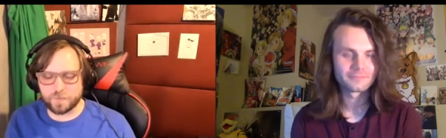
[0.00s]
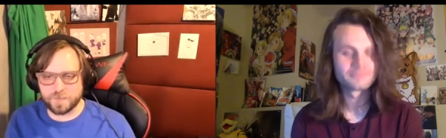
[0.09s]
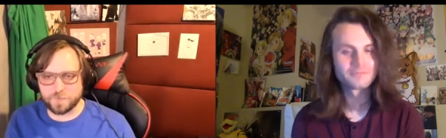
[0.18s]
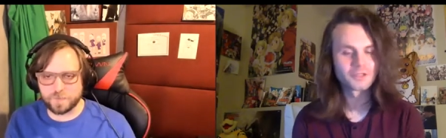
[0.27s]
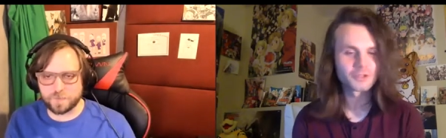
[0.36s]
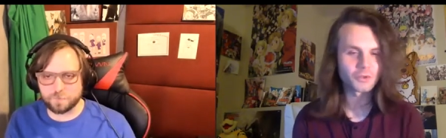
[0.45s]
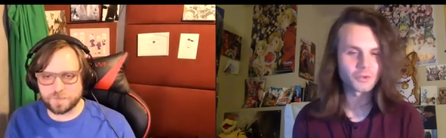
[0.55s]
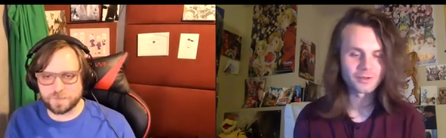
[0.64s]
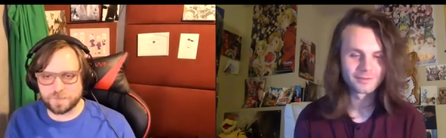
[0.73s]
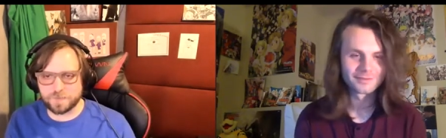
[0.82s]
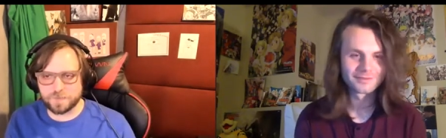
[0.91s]
Speaker 1: something. But
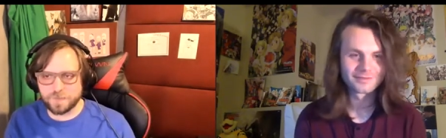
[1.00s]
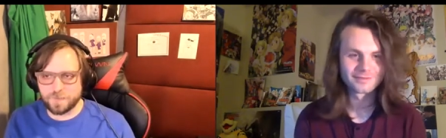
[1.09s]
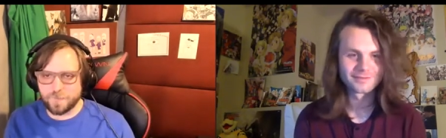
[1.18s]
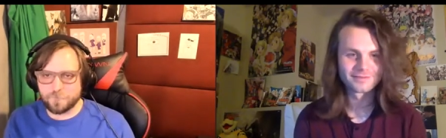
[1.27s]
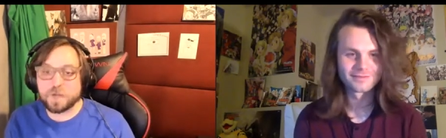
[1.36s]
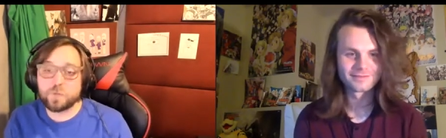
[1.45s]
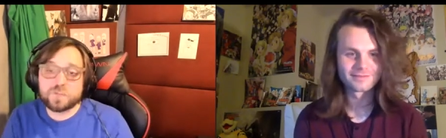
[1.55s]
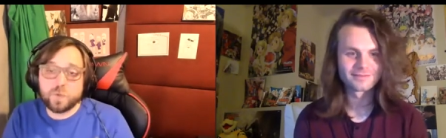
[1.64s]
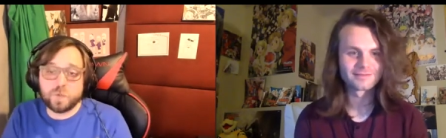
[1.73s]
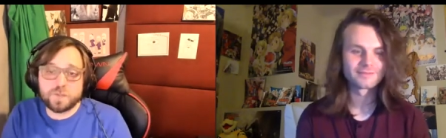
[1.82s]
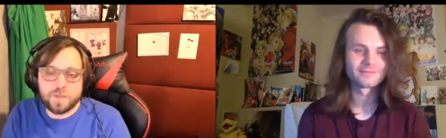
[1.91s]
uh, but it was
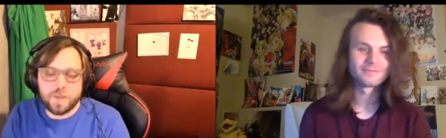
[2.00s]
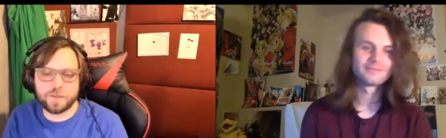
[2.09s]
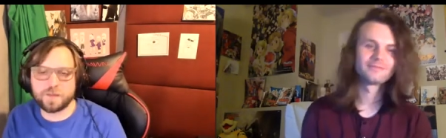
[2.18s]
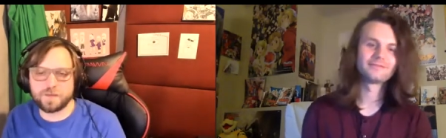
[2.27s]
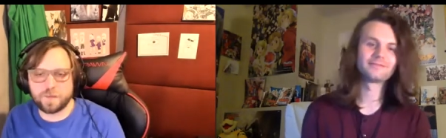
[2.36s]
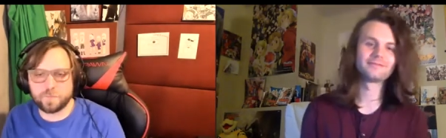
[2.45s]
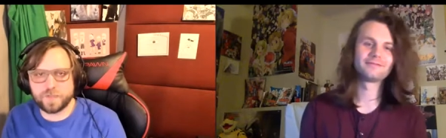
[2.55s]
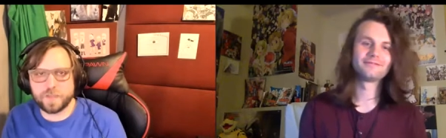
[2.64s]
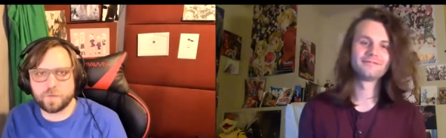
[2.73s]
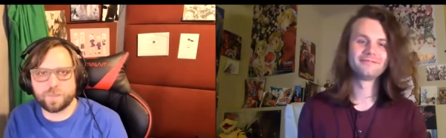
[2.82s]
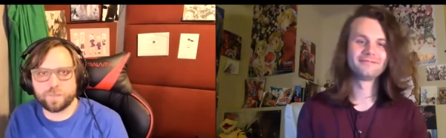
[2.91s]
cool to come in and, and play
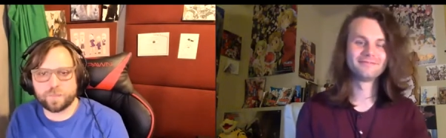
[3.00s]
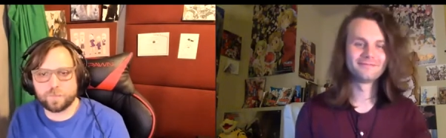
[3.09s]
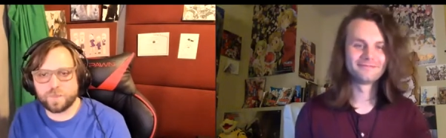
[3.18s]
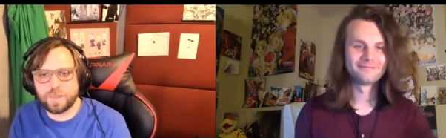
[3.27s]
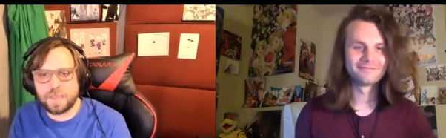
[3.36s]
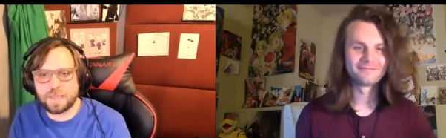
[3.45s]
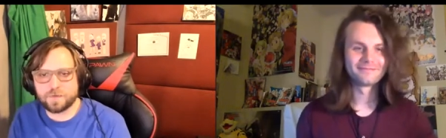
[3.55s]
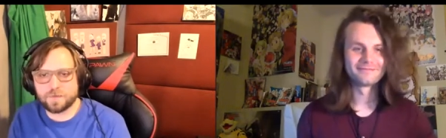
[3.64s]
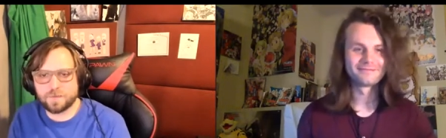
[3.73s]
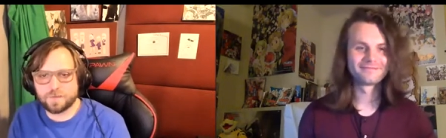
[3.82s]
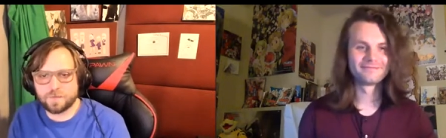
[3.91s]
with with that
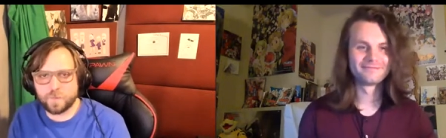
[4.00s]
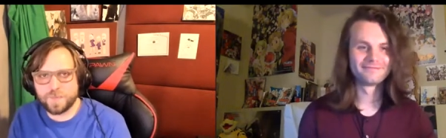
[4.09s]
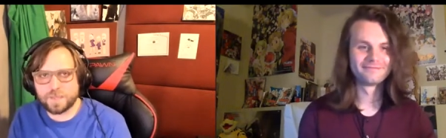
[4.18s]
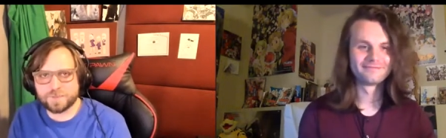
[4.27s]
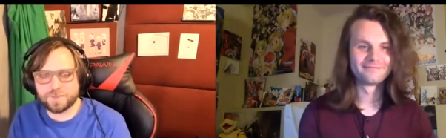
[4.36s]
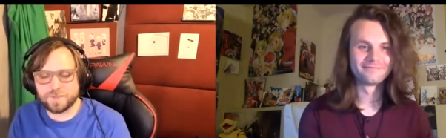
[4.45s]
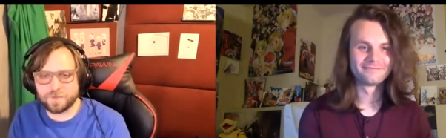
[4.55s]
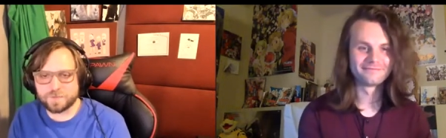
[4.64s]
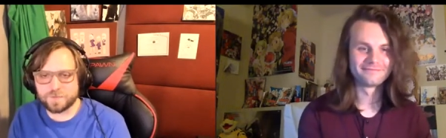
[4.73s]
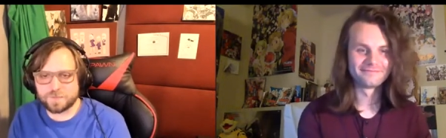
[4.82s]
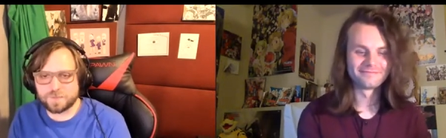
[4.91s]
with that series.
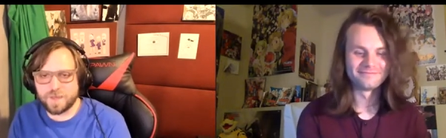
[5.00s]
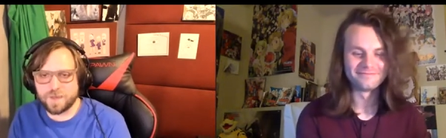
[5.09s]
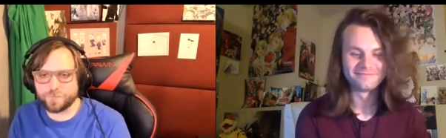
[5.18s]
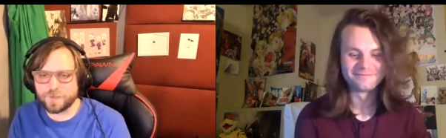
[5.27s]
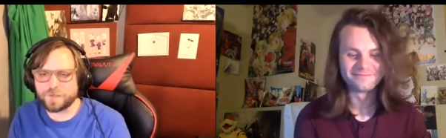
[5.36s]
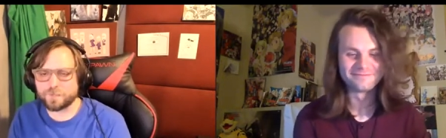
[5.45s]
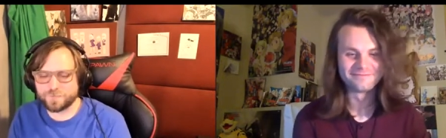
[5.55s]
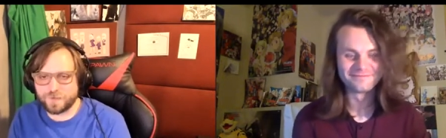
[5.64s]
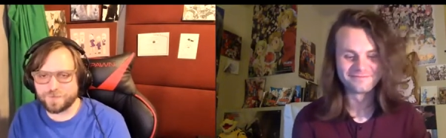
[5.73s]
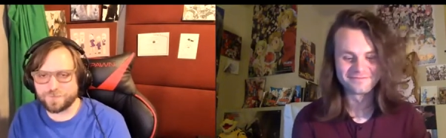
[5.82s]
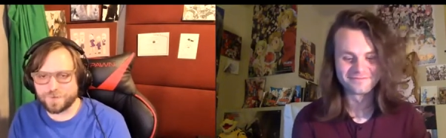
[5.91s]
It was a lot of fun, and it was
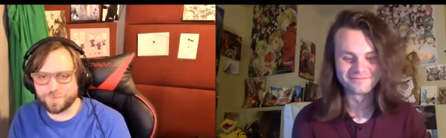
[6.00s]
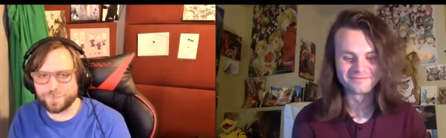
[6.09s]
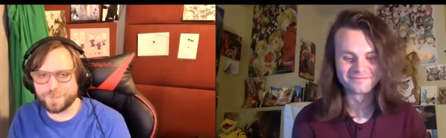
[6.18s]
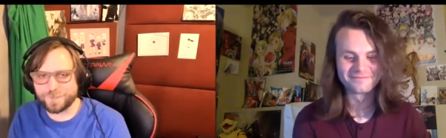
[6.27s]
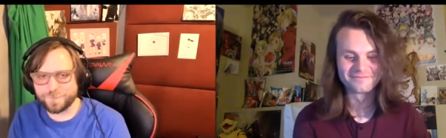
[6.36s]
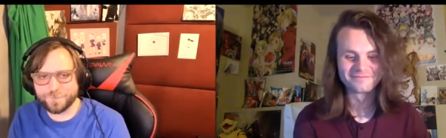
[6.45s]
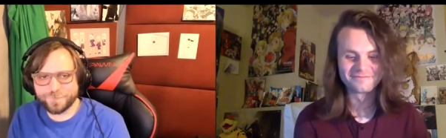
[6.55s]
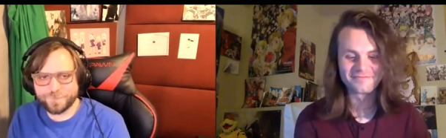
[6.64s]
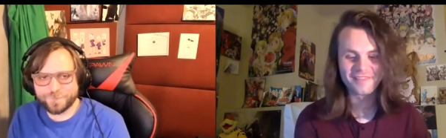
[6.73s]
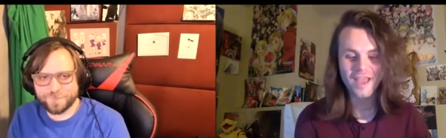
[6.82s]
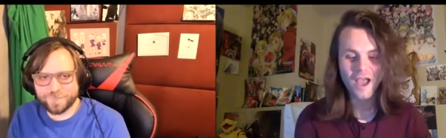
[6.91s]
very very
Speaker 2: funny.
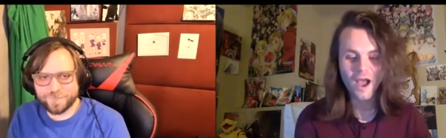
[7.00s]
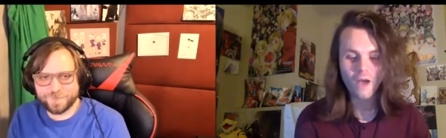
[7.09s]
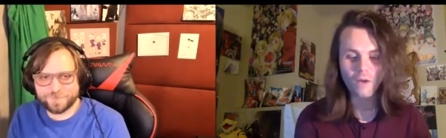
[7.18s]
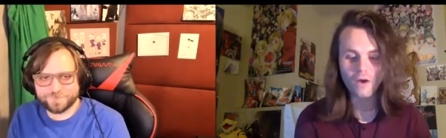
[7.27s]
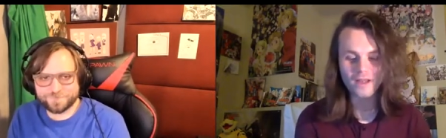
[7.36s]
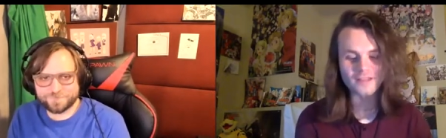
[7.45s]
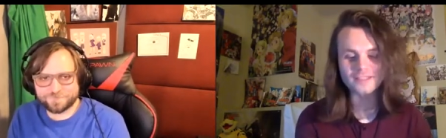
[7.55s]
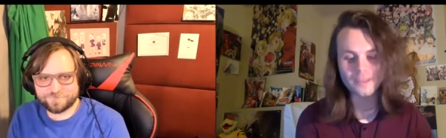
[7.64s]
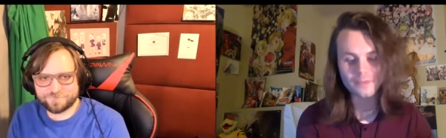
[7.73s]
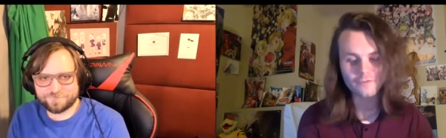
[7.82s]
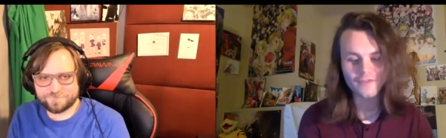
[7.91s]
Well, in a
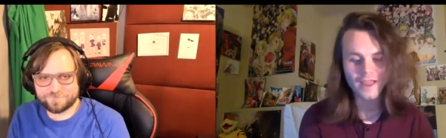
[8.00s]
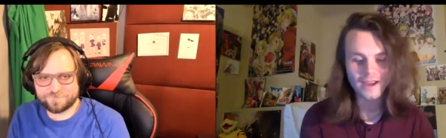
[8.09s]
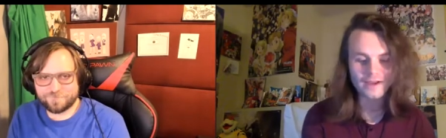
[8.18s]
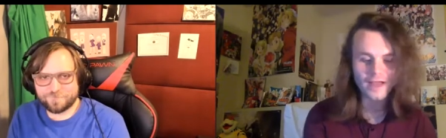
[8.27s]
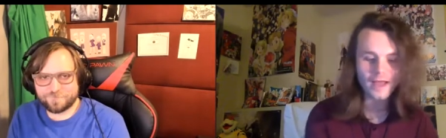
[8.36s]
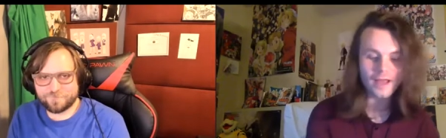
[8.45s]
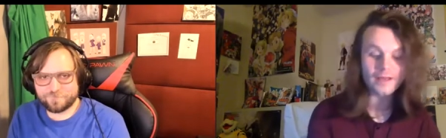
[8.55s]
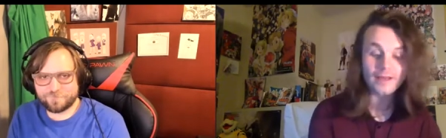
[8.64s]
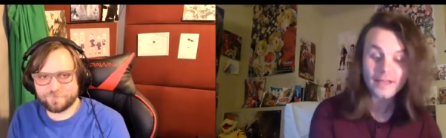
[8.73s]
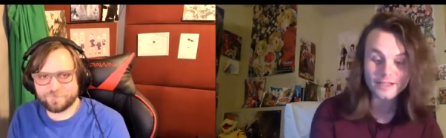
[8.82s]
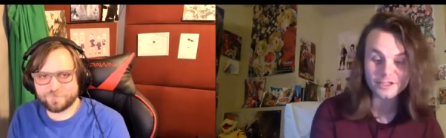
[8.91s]
similar vein, uh,
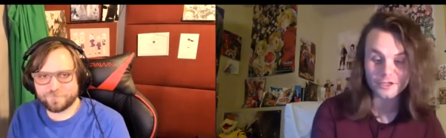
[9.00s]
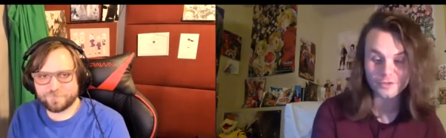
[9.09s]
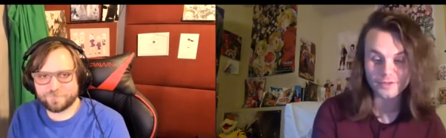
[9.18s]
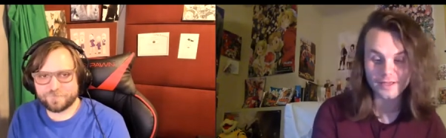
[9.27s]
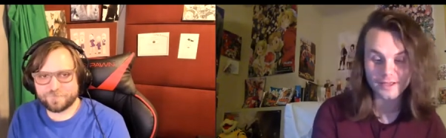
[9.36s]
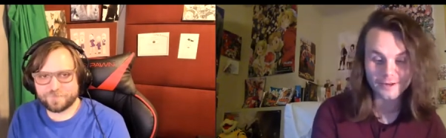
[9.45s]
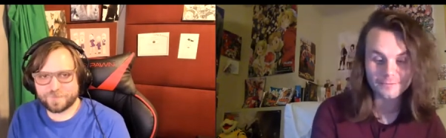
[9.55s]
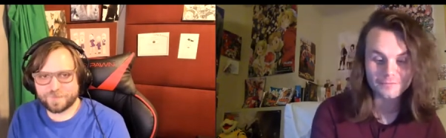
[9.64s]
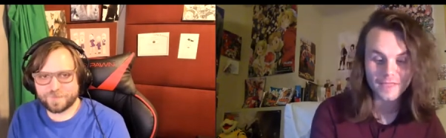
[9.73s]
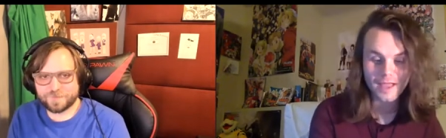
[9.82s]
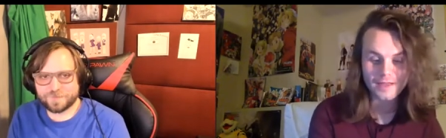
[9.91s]
Nikki tuned in
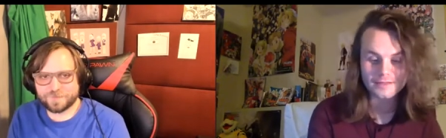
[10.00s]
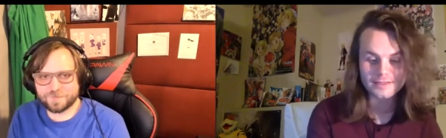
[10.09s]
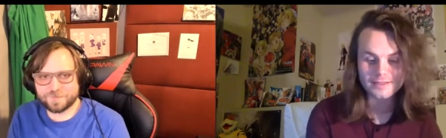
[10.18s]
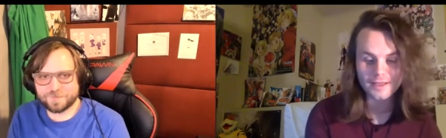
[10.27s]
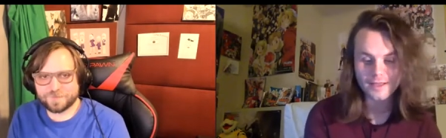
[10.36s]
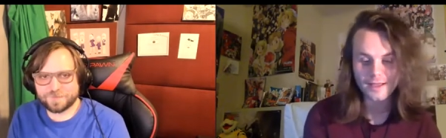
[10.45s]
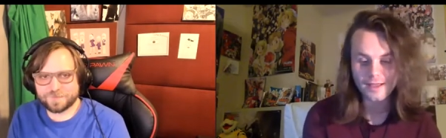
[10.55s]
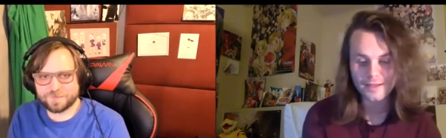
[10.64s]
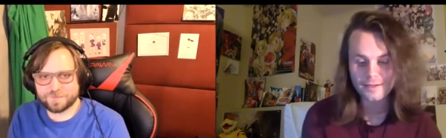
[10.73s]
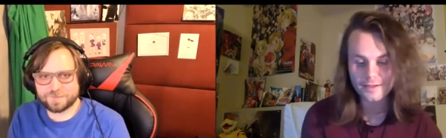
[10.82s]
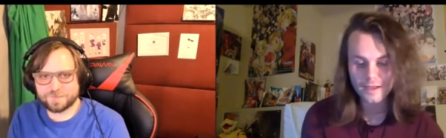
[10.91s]
and said,
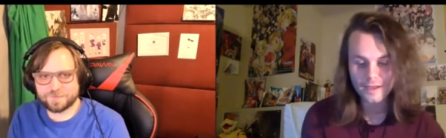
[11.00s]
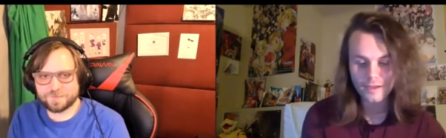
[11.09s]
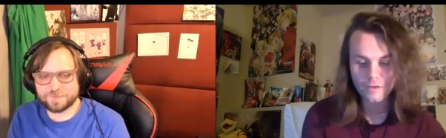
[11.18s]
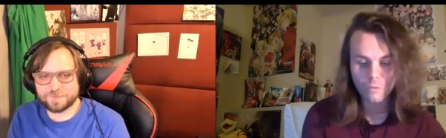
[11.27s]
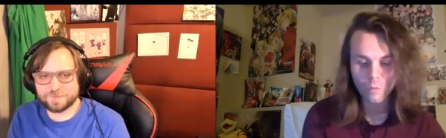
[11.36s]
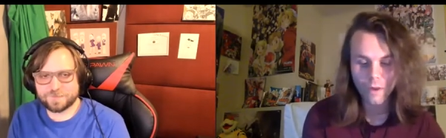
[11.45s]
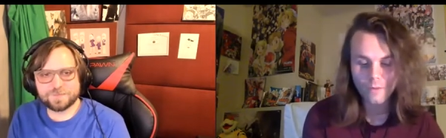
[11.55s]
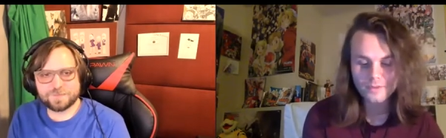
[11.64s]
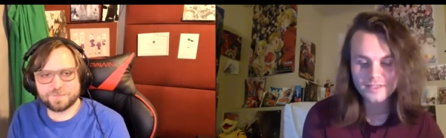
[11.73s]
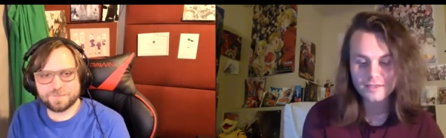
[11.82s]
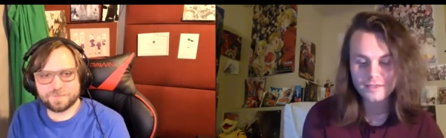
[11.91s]
"What was his,